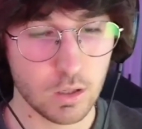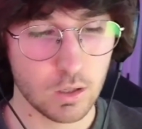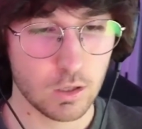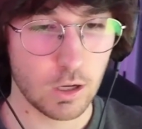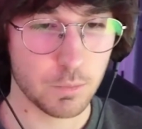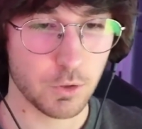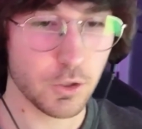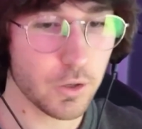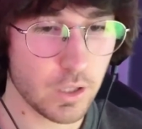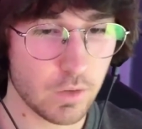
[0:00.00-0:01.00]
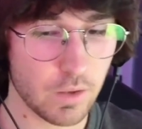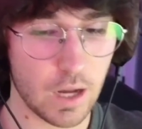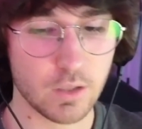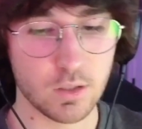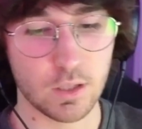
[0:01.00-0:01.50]
So our token kind of
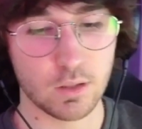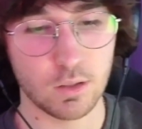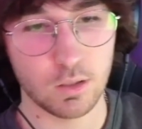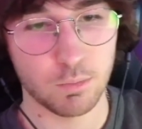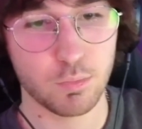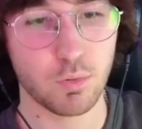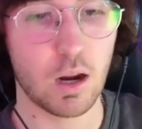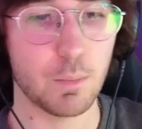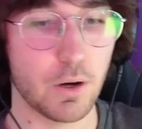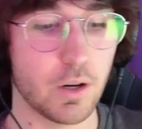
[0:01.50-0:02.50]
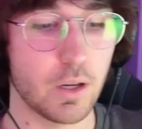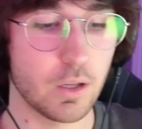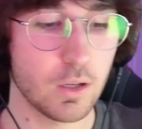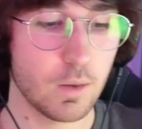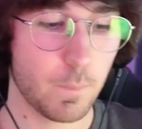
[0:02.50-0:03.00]
acts as like the primary
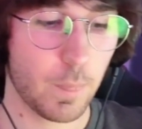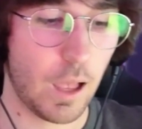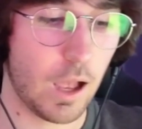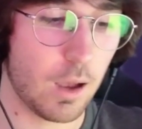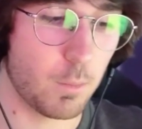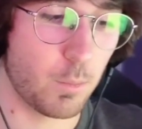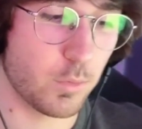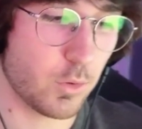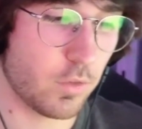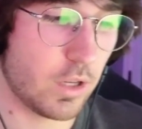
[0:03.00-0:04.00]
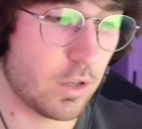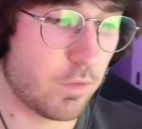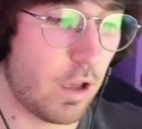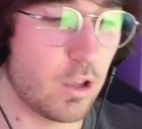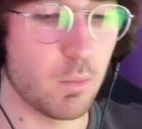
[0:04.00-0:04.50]
sort of like
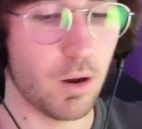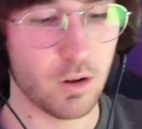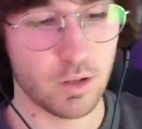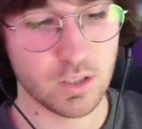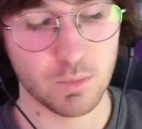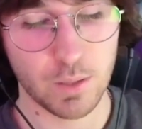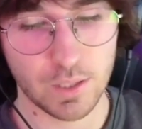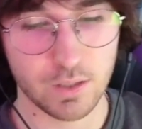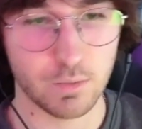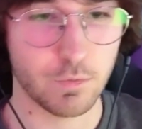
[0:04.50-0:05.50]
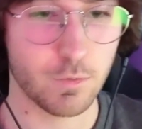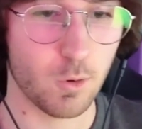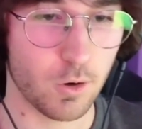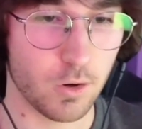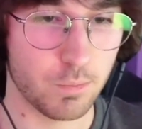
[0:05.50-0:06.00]
value model incentive mechanism
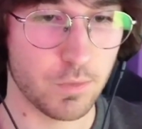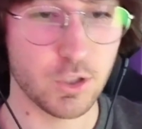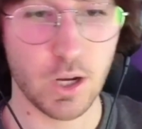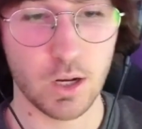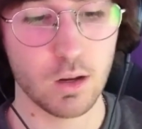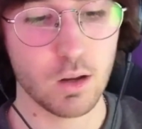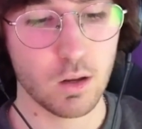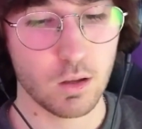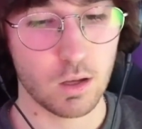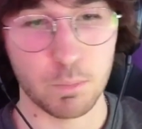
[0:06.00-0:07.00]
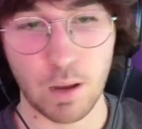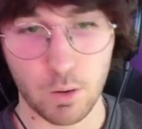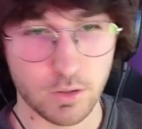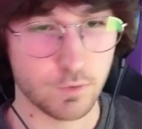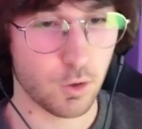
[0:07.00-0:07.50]
for the chain. It
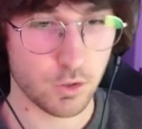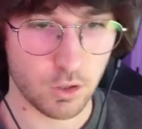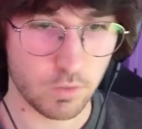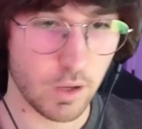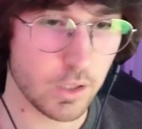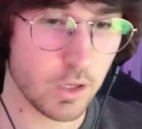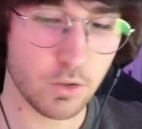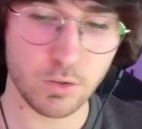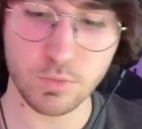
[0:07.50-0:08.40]
powers, of course, all the validators.